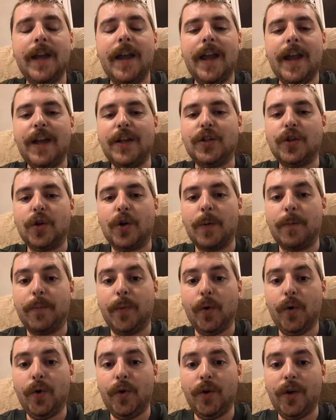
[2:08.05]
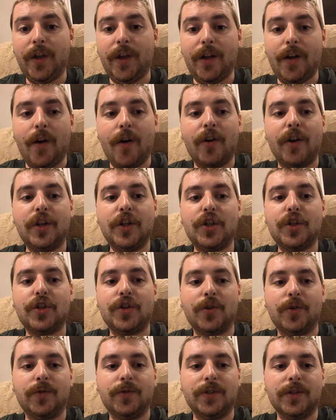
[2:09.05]
he took a boy on his
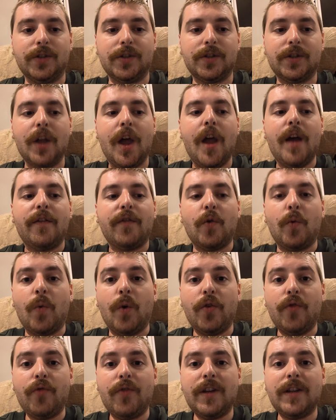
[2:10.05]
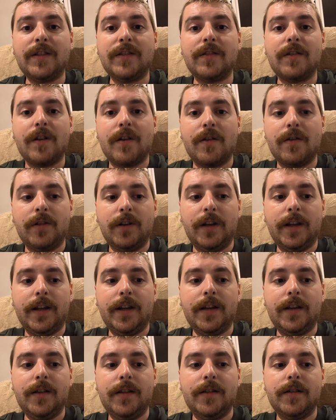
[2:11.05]
shoulders, for one reason
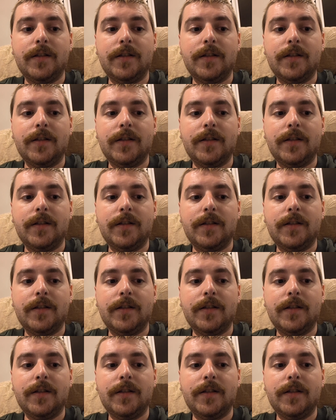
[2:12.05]
only,